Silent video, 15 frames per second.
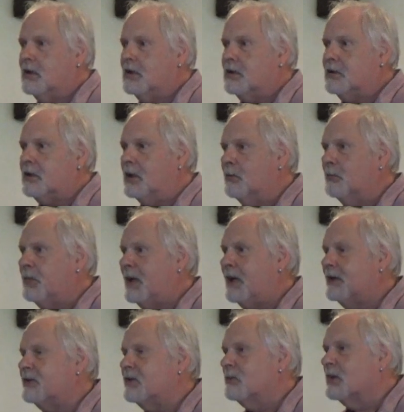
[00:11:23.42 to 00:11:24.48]
come
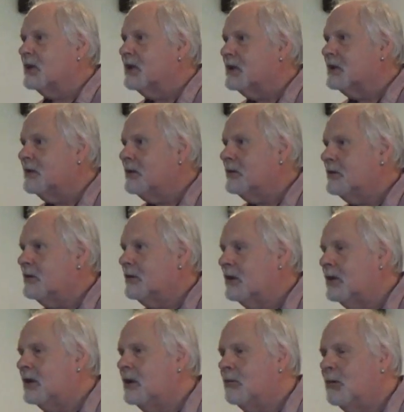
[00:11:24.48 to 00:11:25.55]
back to me
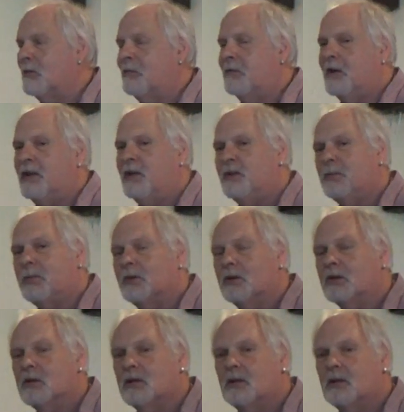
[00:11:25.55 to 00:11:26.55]
on Facebook,